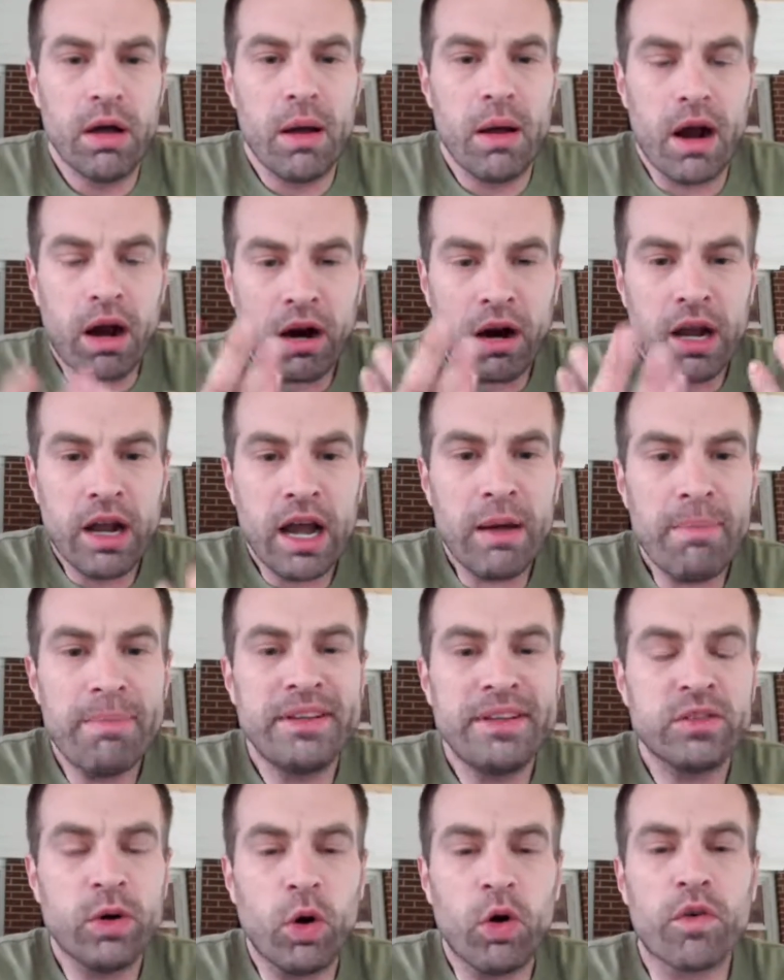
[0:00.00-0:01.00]
Our cup
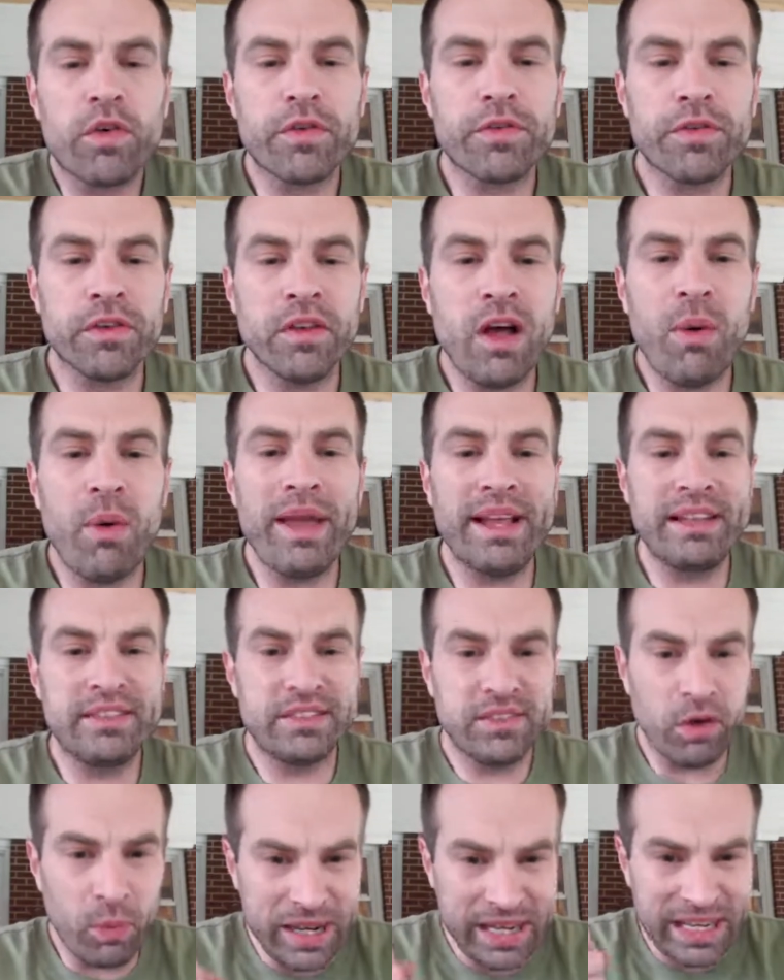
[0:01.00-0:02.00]
is overflowing, and
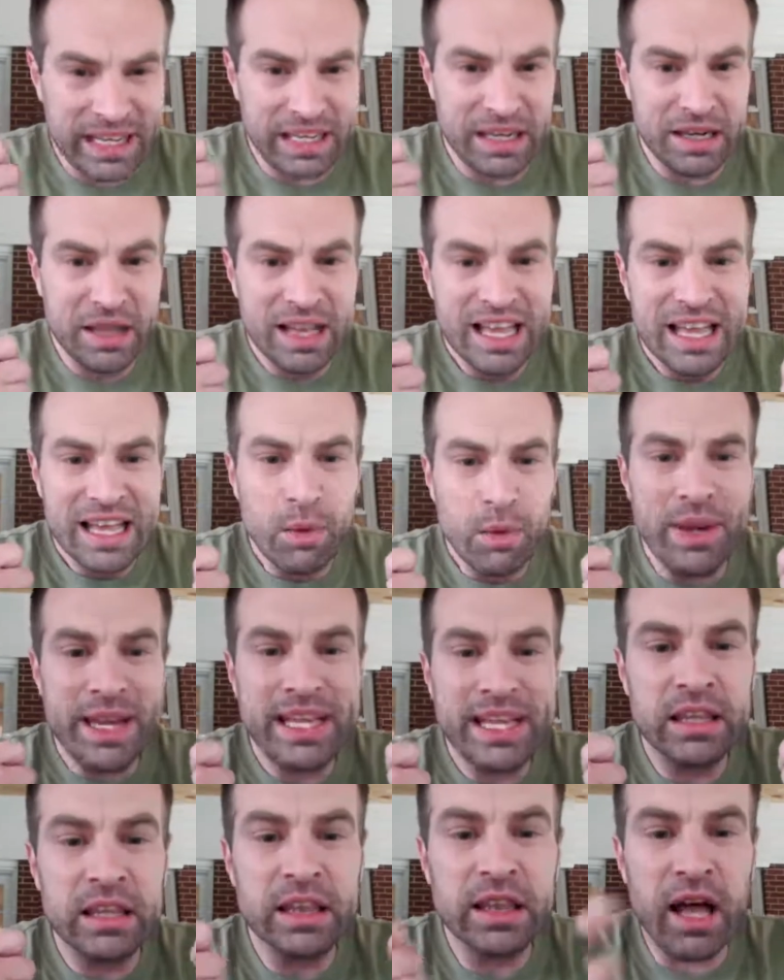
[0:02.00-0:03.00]
so we can
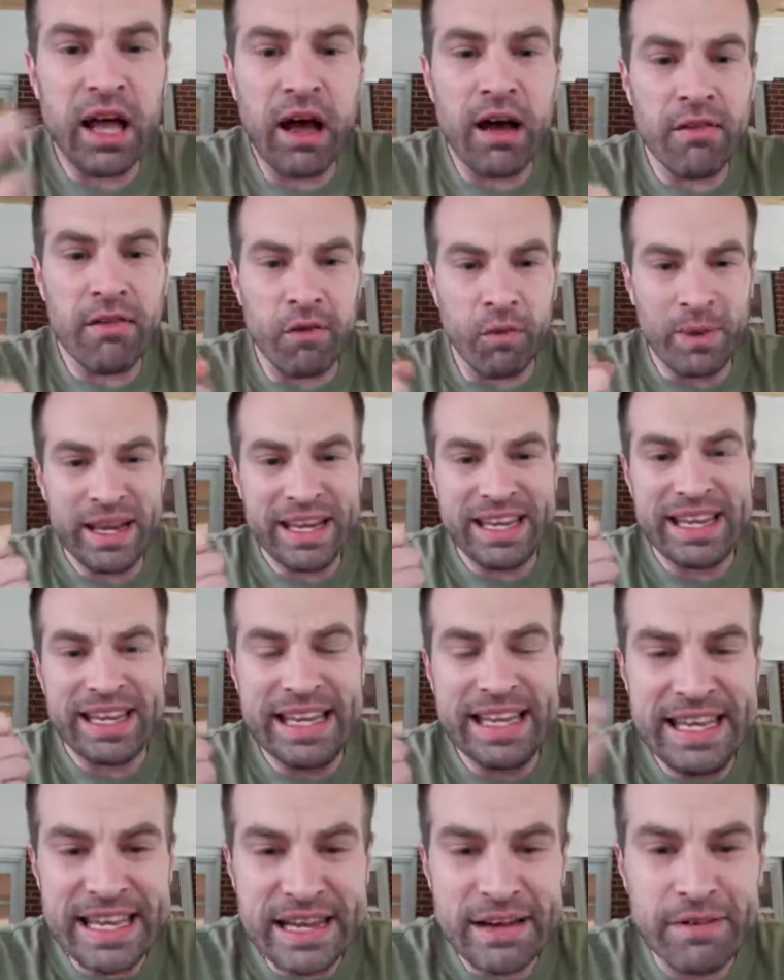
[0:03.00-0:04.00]
love, we
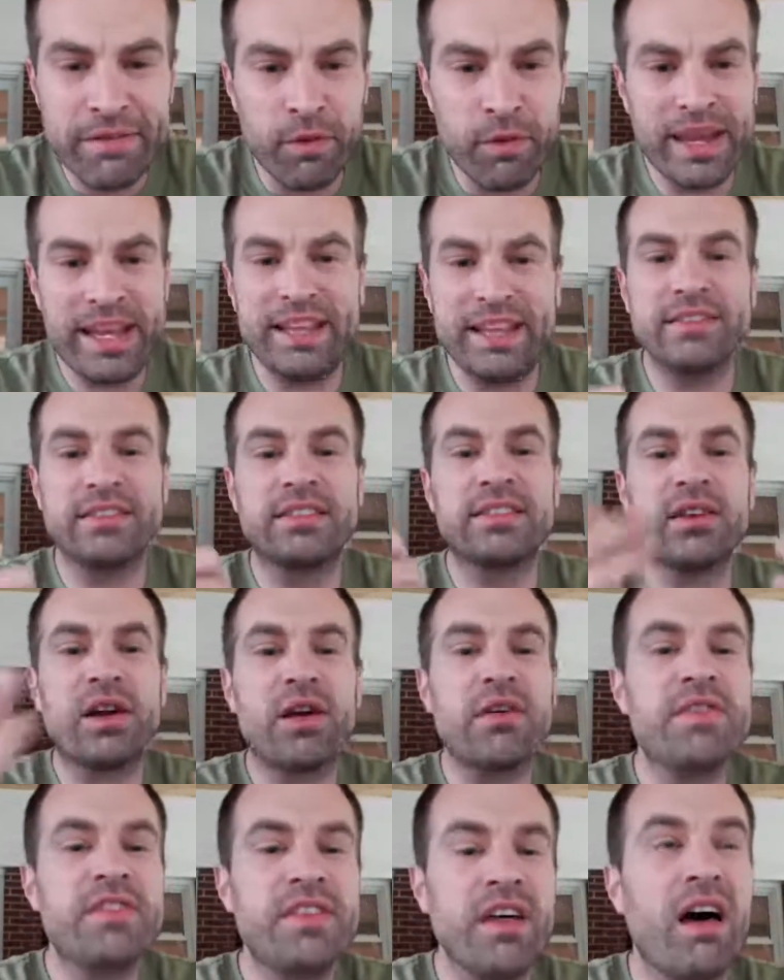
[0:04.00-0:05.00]
can give, we can
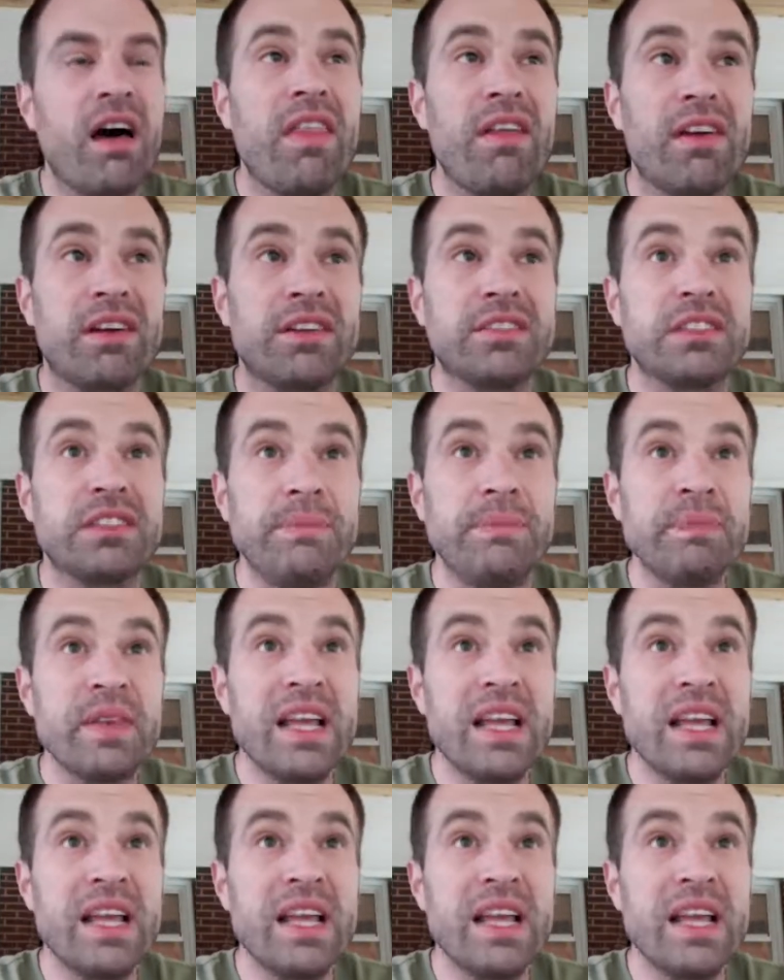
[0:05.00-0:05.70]
serve to others.